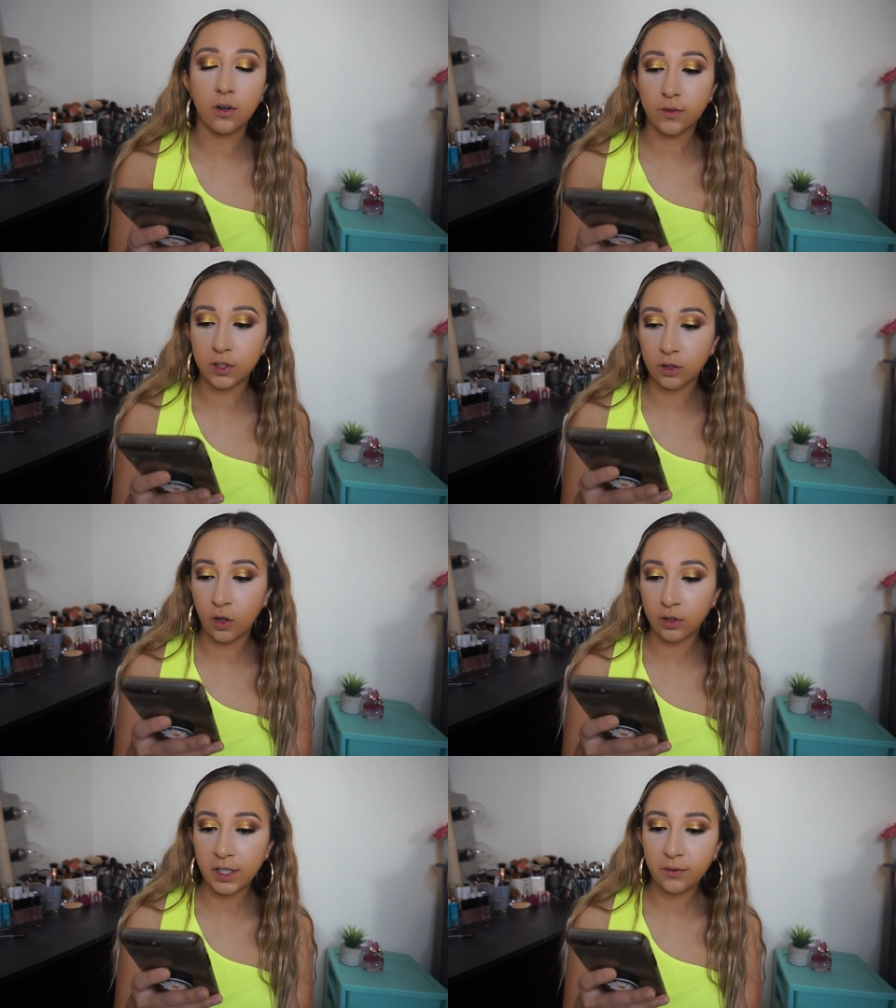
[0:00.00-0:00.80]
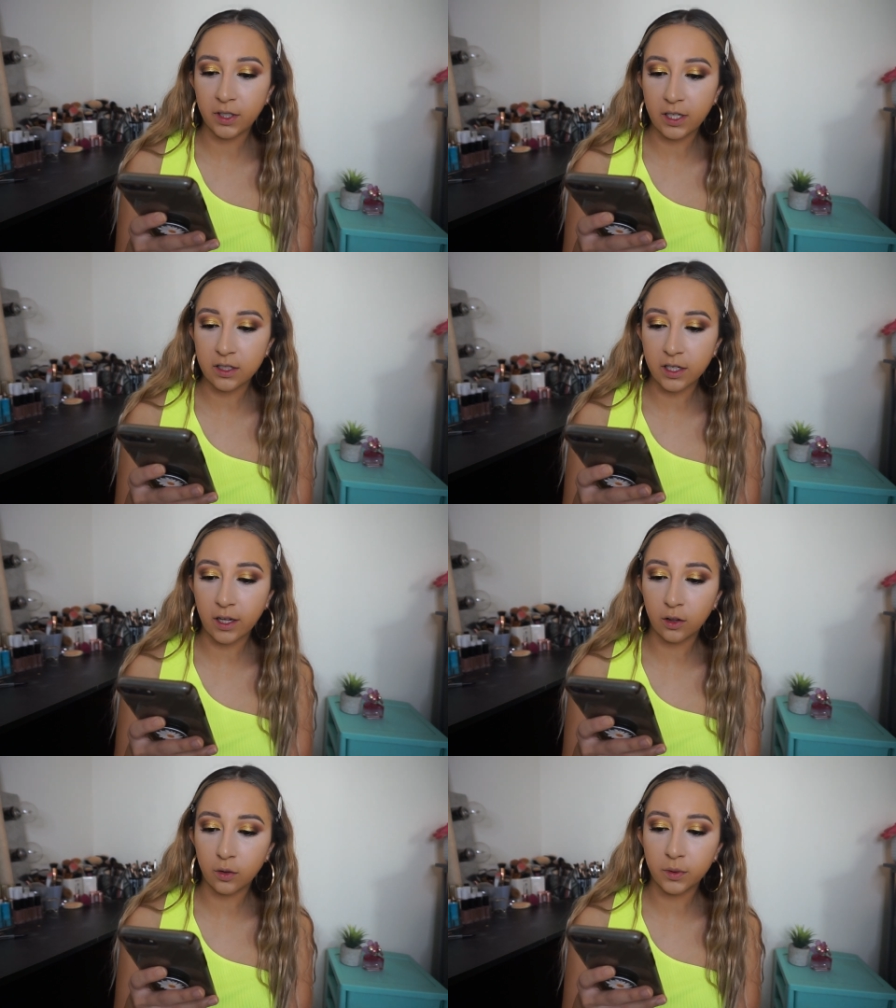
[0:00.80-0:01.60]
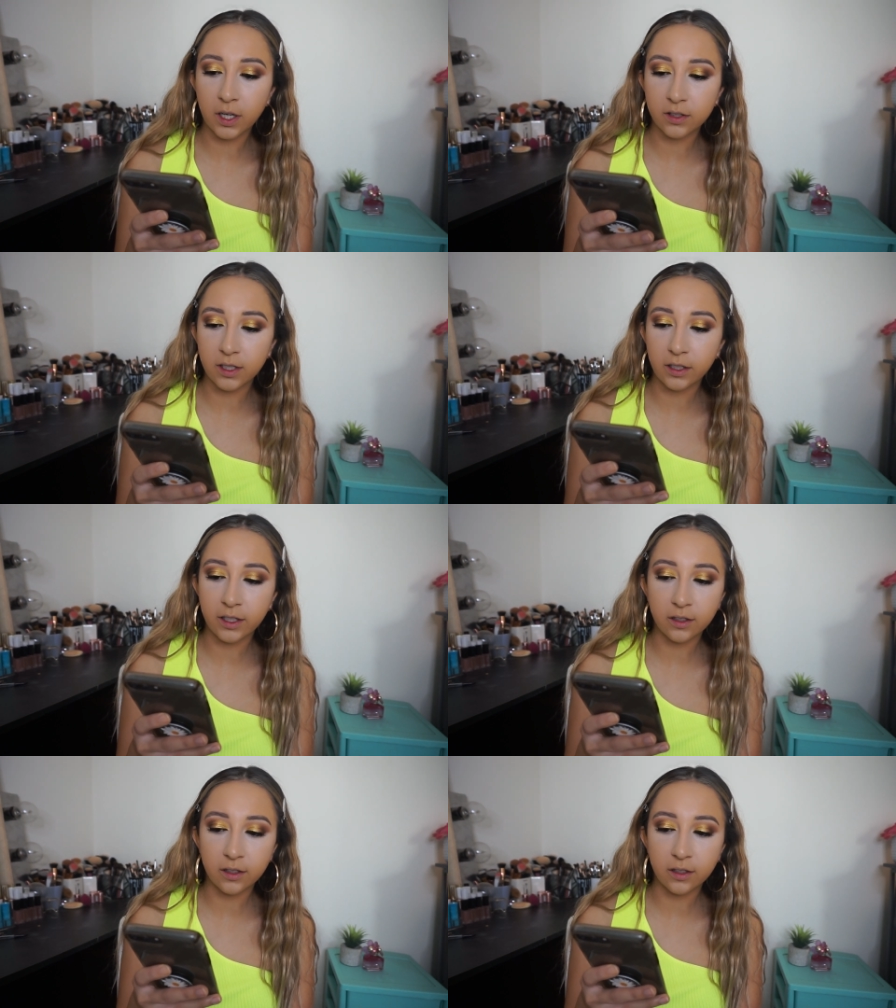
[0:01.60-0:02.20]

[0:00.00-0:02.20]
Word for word: offers a long day radiance and glow without settling